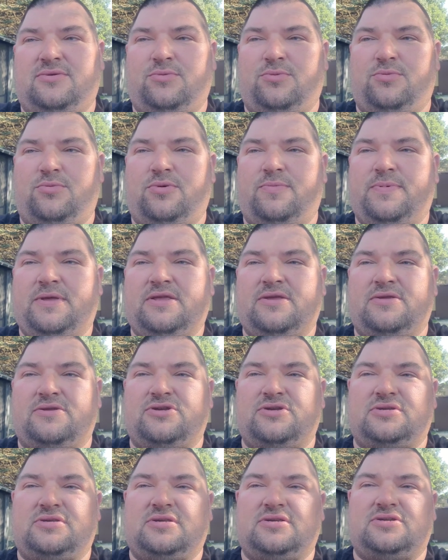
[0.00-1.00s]
would be
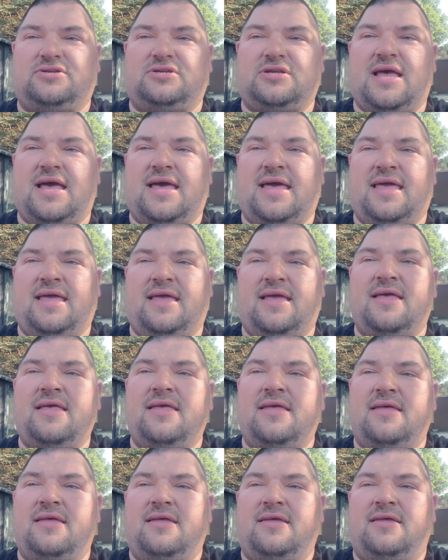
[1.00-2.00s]
just a shy
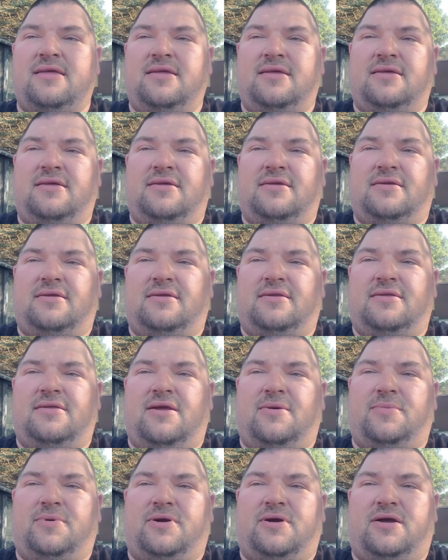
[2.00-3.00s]

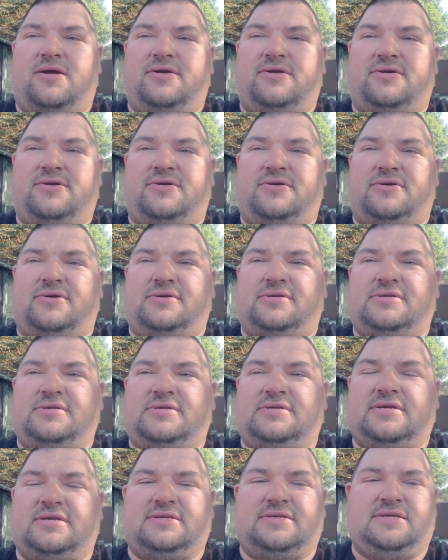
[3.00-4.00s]
number under
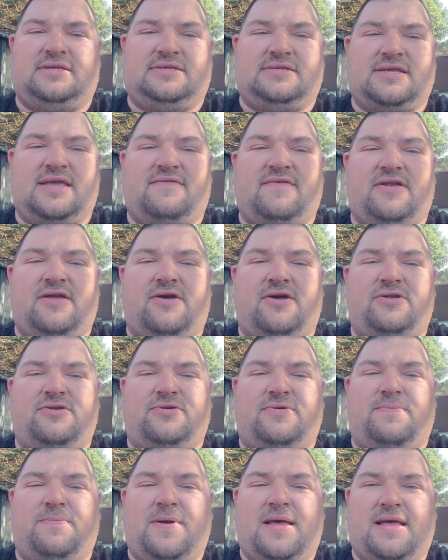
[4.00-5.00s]

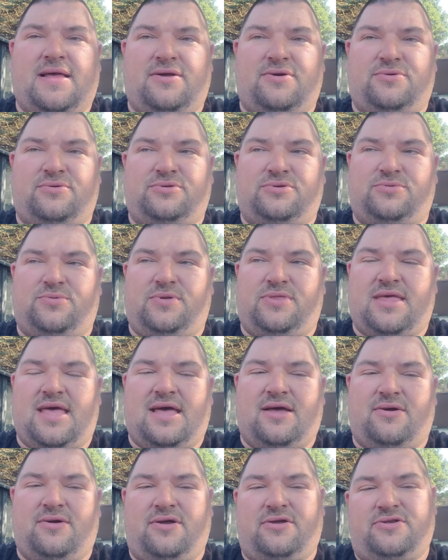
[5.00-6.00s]
6,700 pounds
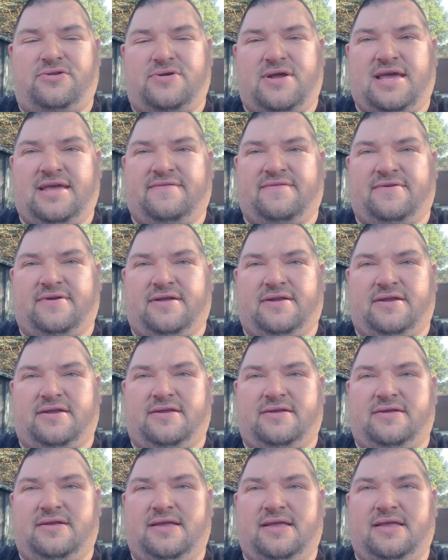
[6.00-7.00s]
without a driver in
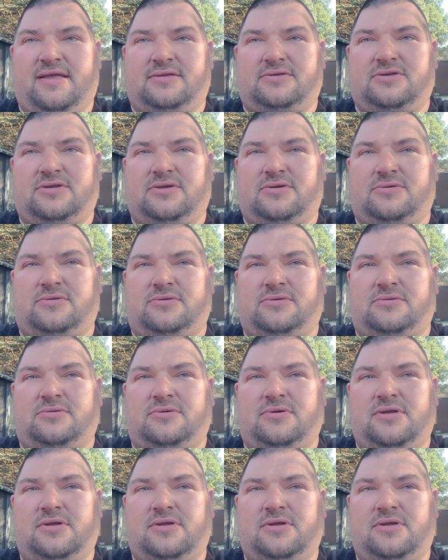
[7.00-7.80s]
it. So